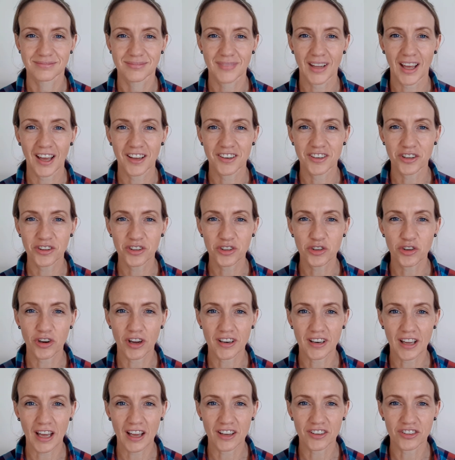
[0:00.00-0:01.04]
Another
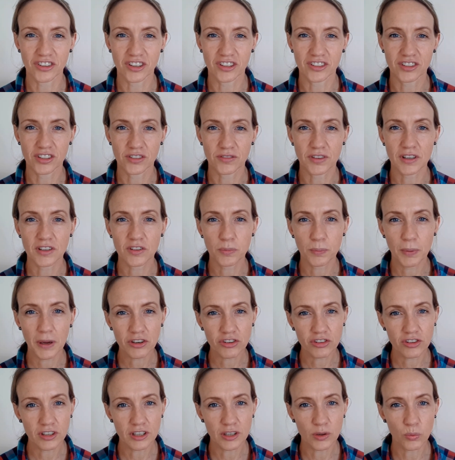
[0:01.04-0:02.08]
great adjective,
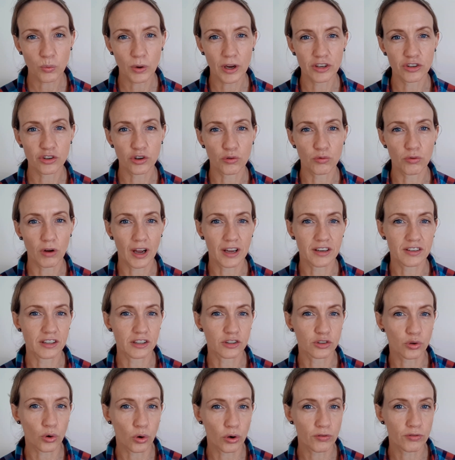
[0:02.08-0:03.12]
especially when you're writing
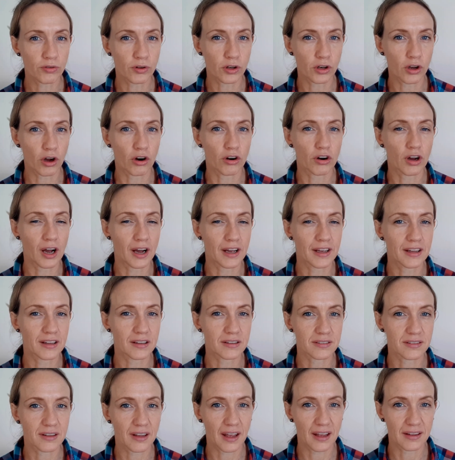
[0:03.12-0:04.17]
TOEFL or
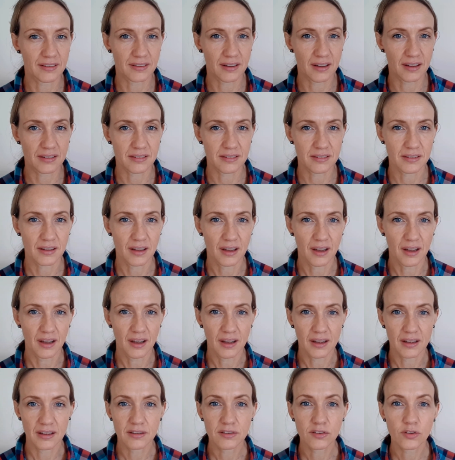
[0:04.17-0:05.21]
IELTS essays,
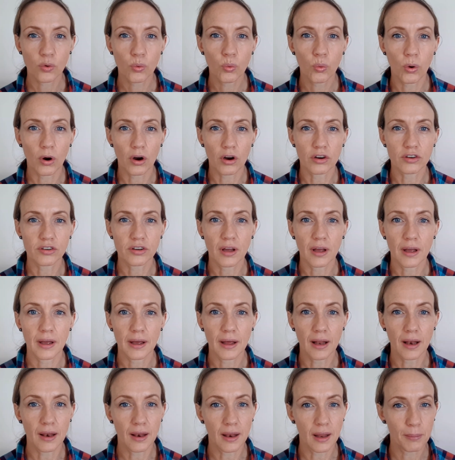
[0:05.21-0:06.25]
is the word
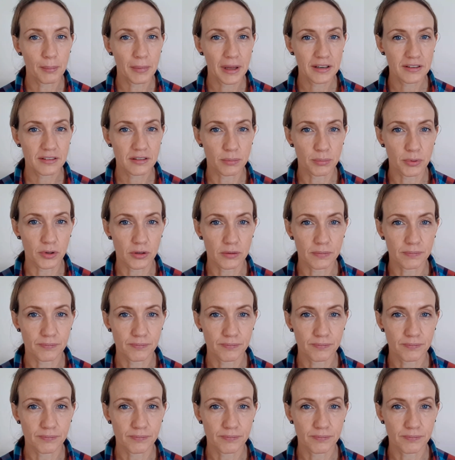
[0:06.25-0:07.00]
lamentable.